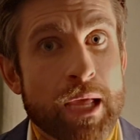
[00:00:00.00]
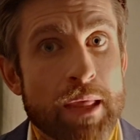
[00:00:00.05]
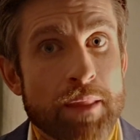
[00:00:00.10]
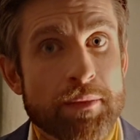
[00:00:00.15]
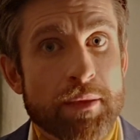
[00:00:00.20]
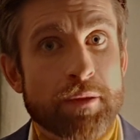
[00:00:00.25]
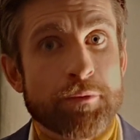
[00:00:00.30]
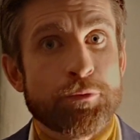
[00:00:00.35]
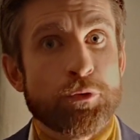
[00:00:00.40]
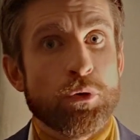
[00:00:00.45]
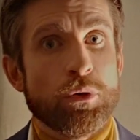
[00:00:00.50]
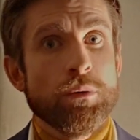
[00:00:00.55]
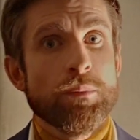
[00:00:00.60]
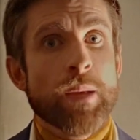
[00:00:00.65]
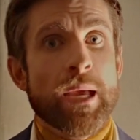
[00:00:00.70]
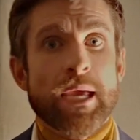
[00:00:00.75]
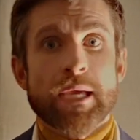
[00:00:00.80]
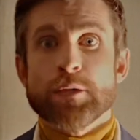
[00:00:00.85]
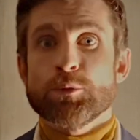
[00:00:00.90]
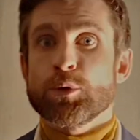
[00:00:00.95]
Therefore,
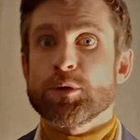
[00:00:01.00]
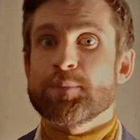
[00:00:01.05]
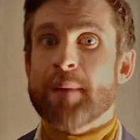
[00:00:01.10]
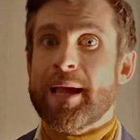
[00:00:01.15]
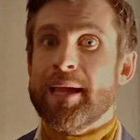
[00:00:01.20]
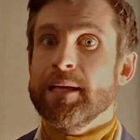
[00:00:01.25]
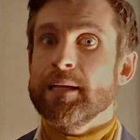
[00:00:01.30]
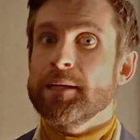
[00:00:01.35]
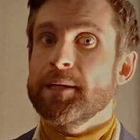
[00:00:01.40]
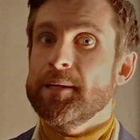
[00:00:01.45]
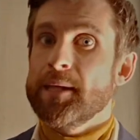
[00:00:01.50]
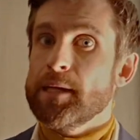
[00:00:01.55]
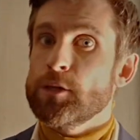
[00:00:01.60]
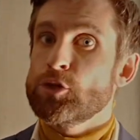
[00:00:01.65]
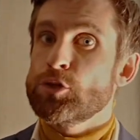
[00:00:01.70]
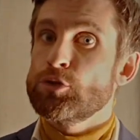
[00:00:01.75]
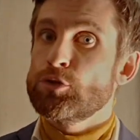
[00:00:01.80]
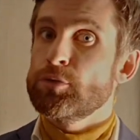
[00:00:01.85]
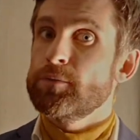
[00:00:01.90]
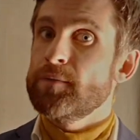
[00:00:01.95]
it was my
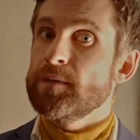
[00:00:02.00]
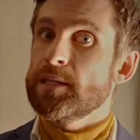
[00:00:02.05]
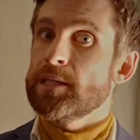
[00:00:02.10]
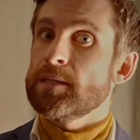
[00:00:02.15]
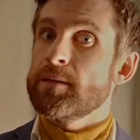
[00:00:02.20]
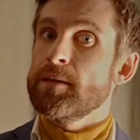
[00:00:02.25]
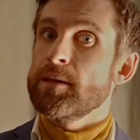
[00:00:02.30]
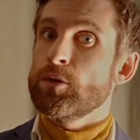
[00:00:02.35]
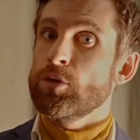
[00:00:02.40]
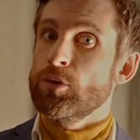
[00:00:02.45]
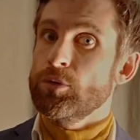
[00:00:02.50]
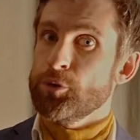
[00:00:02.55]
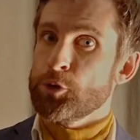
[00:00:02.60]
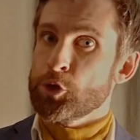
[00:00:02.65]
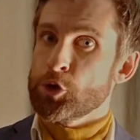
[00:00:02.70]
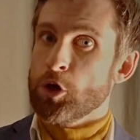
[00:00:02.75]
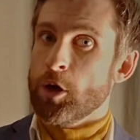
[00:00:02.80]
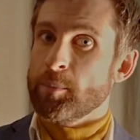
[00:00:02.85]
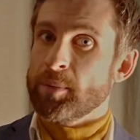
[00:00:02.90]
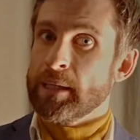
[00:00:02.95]
inclination to visit the corner
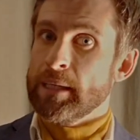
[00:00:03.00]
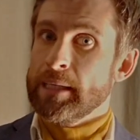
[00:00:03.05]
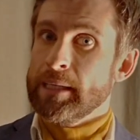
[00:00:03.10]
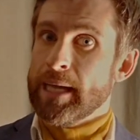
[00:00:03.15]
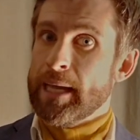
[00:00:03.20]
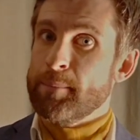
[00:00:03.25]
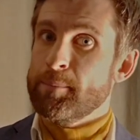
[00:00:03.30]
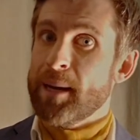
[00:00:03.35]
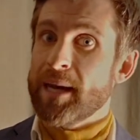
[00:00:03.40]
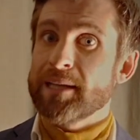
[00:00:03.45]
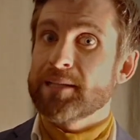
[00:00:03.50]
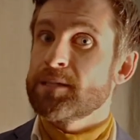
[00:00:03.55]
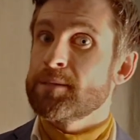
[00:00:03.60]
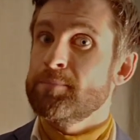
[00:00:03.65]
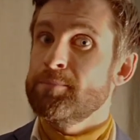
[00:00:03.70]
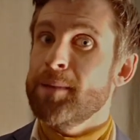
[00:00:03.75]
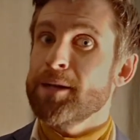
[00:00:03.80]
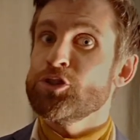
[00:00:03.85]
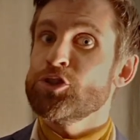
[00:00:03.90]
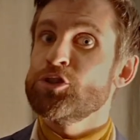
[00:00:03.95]
shop and buy
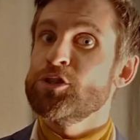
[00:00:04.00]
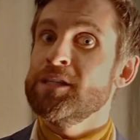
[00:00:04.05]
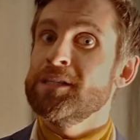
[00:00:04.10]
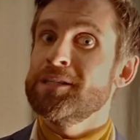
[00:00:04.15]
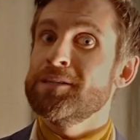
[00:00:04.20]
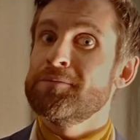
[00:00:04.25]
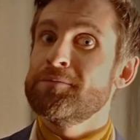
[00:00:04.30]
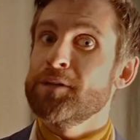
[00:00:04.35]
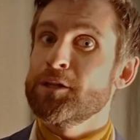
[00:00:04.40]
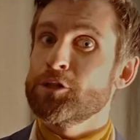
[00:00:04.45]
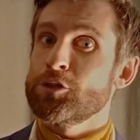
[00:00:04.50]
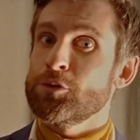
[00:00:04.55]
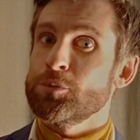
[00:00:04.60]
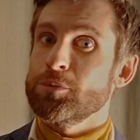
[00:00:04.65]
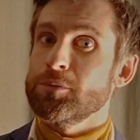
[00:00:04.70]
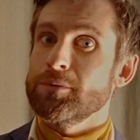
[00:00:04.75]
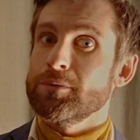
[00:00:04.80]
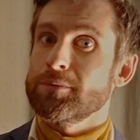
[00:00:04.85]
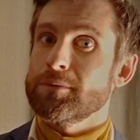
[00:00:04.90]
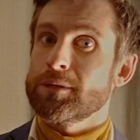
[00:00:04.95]
some much-needed
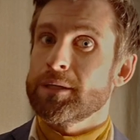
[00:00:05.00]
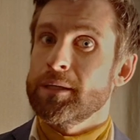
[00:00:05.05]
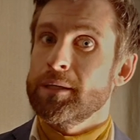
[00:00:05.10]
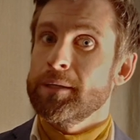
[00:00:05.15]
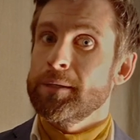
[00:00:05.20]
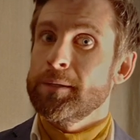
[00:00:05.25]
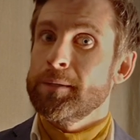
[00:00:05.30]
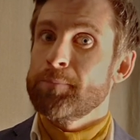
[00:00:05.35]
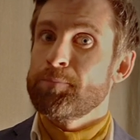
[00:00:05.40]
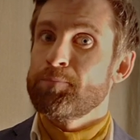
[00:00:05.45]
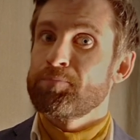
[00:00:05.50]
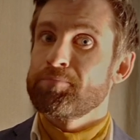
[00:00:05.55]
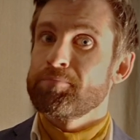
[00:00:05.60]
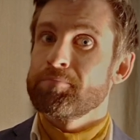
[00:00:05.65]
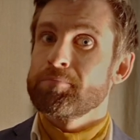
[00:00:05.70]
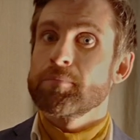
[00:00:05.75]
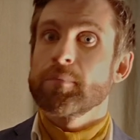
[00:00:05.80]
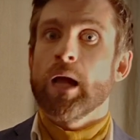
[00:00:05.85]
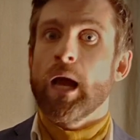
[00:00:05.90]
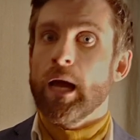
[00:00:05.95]
victuals.
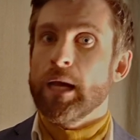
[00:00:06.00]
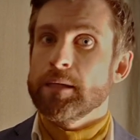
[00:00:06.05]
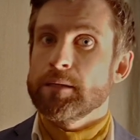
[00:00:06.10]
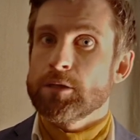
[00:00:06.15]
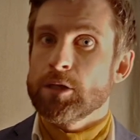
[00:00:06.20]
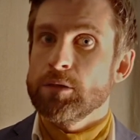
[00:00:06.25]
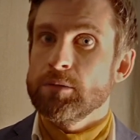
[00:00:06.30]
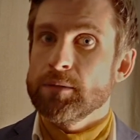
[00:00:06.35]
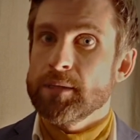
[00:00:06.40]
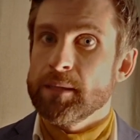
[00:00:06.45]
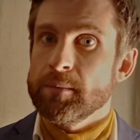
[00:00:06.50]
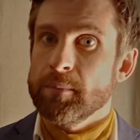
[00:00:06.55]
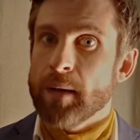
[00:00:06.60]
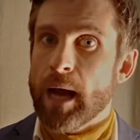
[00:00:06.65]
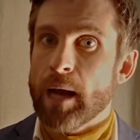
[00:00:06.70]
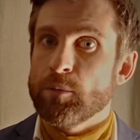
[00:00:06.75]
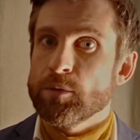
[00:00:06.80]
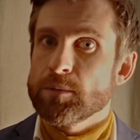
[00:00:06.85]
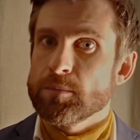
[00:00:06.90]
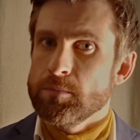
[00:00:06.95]
I told him
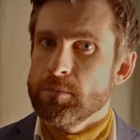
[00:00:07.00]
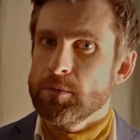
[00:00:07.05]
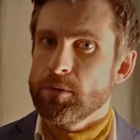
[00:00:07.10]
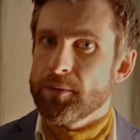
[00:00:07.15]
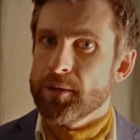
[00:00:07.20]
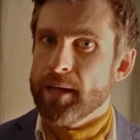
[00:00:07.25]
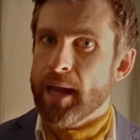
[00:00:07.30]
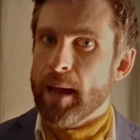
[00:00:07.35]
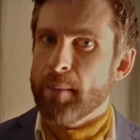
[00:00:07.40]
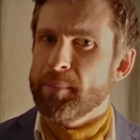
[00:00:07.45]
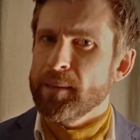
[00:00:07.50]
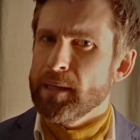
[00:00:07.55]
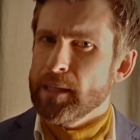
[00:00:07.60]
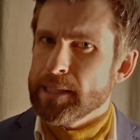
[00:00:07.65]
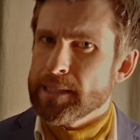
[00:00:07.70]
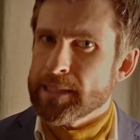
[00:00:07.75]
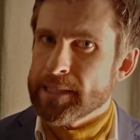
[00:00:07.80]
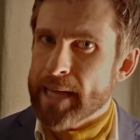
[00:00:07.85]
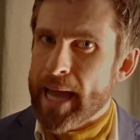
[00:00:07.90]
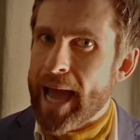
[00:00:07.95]
I was more than happy,
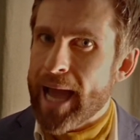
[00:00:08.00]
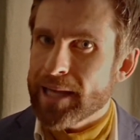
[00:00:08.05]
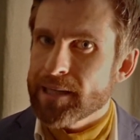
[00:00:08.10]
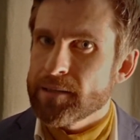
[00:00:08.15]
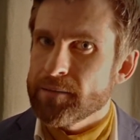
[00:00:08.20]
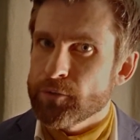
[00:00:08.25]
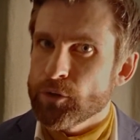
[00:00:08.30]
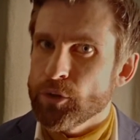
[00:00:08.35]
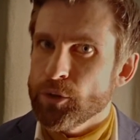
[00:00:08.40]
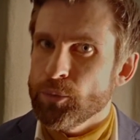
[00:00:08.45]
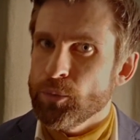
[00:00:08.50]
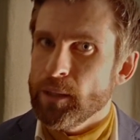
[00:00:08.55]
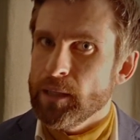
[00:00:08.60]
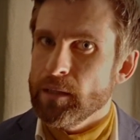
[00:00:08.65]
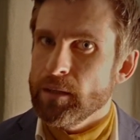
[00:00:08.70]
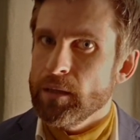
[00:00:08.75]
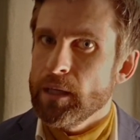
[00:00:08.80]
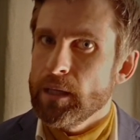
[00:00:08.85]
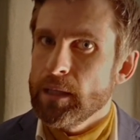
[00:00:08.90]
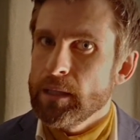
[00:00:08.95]
as an act of
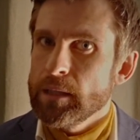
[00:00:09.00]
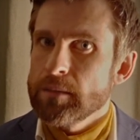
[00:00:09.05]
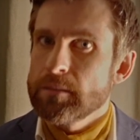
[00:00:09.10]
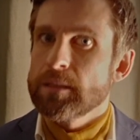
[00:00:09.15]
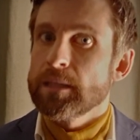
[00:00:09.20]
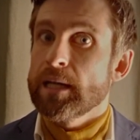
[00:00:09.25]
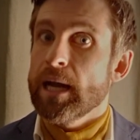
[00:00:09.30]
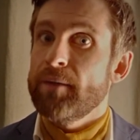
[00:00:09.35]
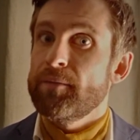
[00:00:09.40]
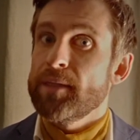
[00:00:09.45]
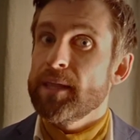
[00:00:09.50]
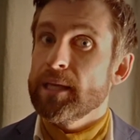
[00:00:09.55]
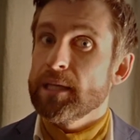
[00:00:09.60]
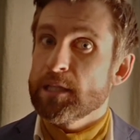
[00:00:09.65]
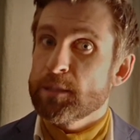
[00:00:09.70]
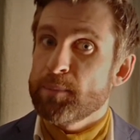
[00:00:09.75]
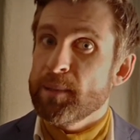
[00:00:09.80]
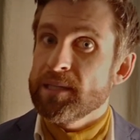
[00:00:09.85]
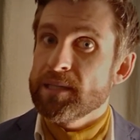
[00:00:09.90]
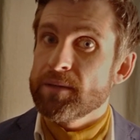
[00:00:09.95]
goodwill, to cover the
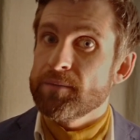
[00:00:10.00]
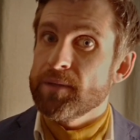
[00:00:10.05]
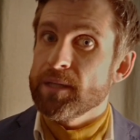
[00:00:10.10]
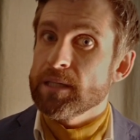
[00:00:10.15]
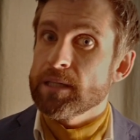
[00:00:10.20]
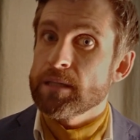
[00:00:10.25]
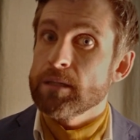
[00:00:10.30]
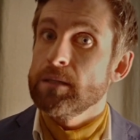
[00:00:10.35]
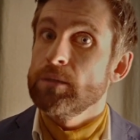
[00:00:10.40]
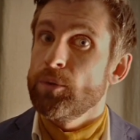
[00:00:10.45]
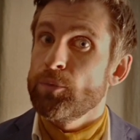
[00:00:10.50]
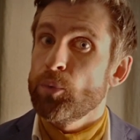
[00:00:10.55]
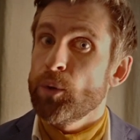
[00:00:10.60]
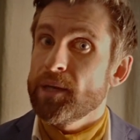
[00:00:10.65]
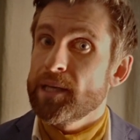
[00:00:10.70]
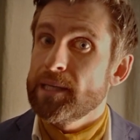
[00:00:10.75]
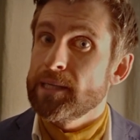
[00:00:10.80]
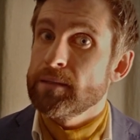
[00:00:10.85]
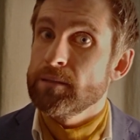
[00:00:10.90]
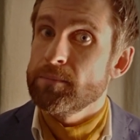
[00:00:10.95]
expense of this with
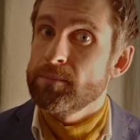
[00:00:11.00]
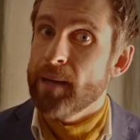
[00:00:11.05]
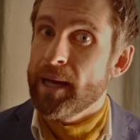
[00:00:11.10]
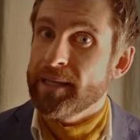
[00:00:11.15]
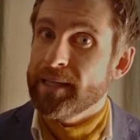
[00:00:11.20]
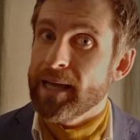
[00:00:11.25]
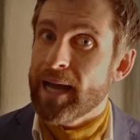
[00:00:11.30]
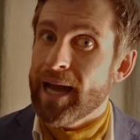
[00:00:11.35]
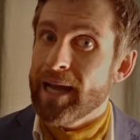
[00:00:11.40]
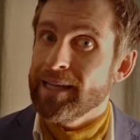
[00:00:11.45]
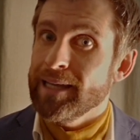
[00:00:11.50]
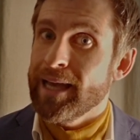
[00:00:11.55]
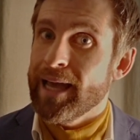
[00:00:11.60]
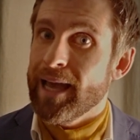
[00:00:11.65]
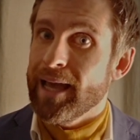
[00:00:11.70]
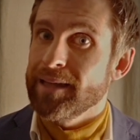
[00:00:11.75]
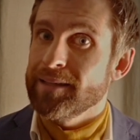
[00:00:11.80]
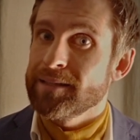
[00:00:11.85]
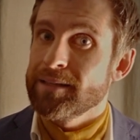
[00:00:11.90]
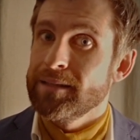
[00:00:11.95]
what little money I
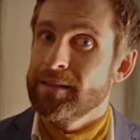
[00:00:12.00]
had.